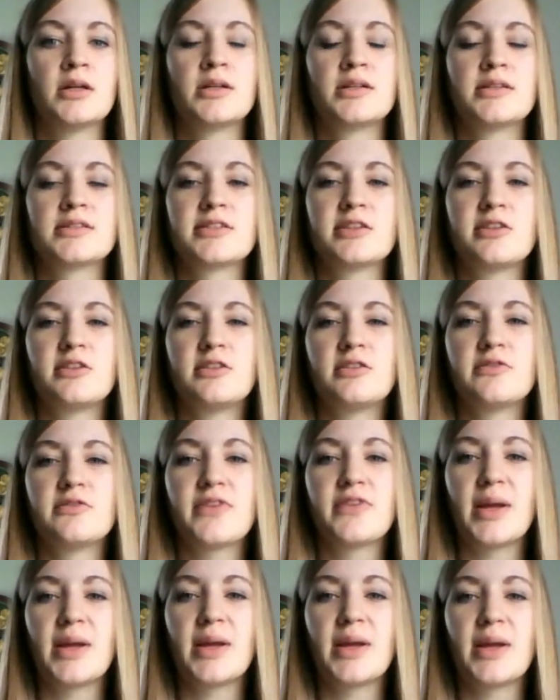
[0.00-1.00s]
So
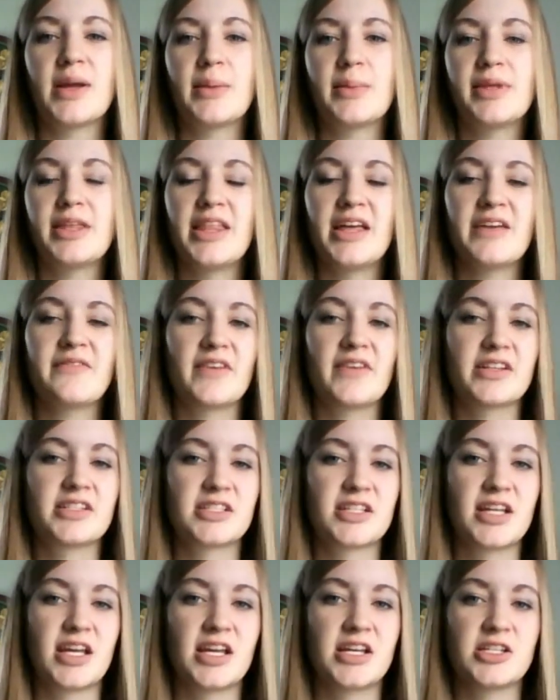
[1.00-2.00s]
family life
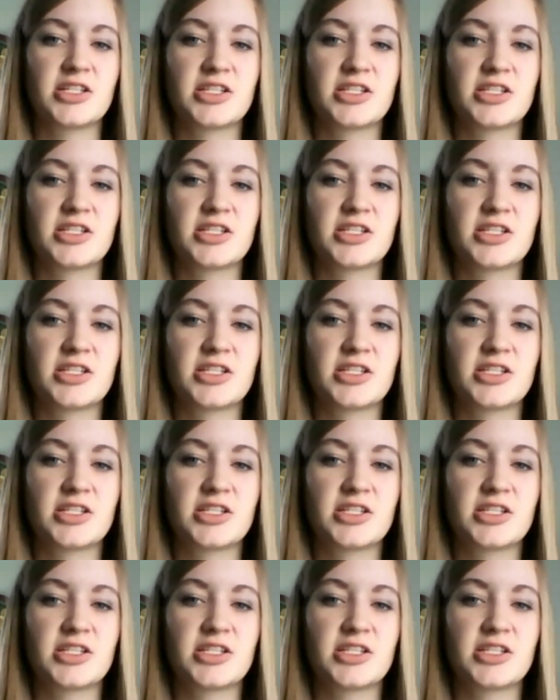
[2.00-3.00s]
education, family
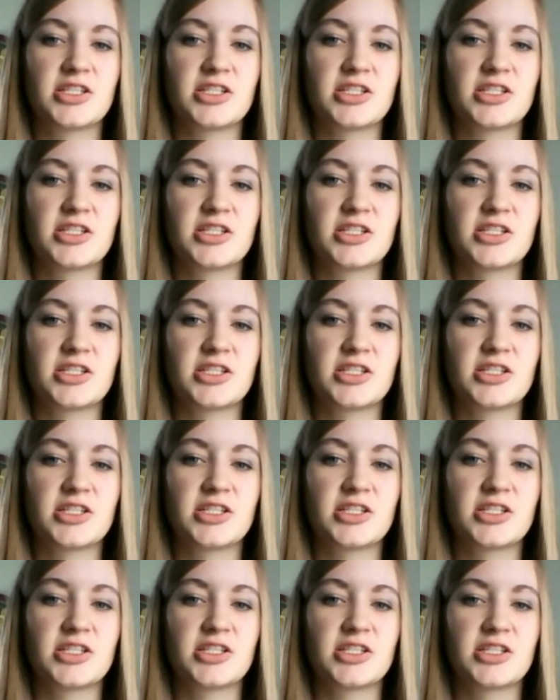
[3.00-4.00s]
therapy, and family
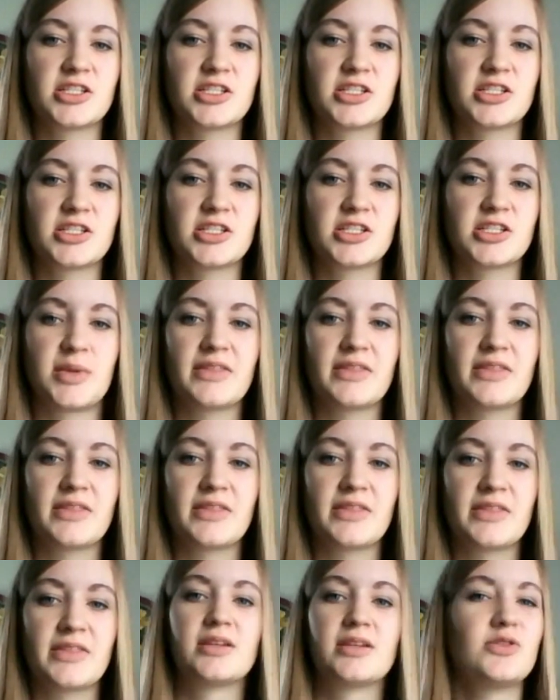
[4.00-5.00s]
case management
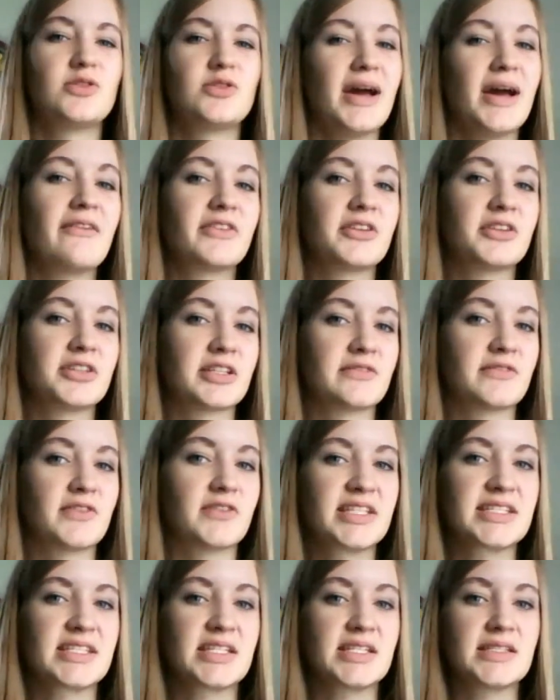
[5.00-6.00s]
do have their
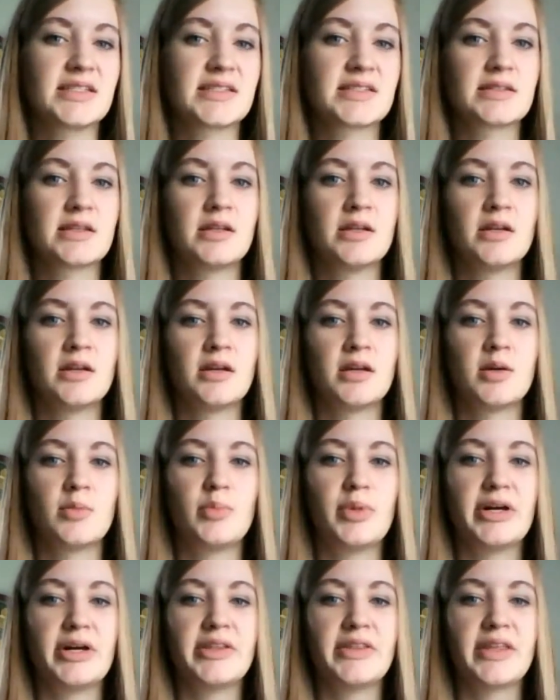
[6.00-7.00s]
differences,
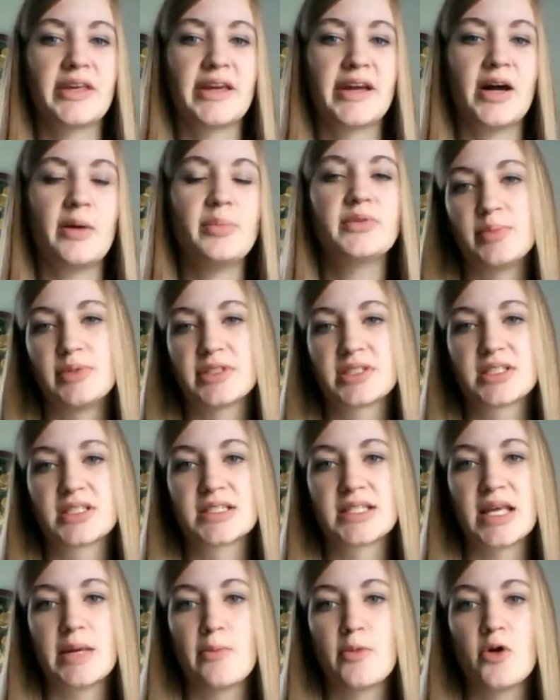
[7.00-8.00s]
but they help to
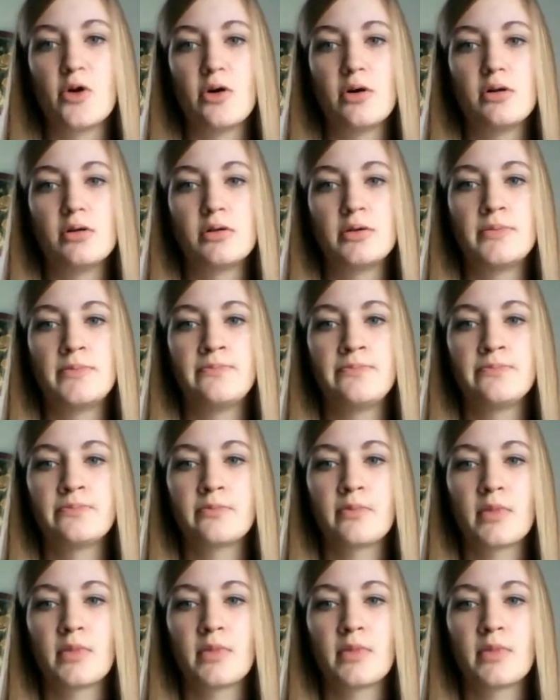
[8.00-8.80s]
accomplish the same goal.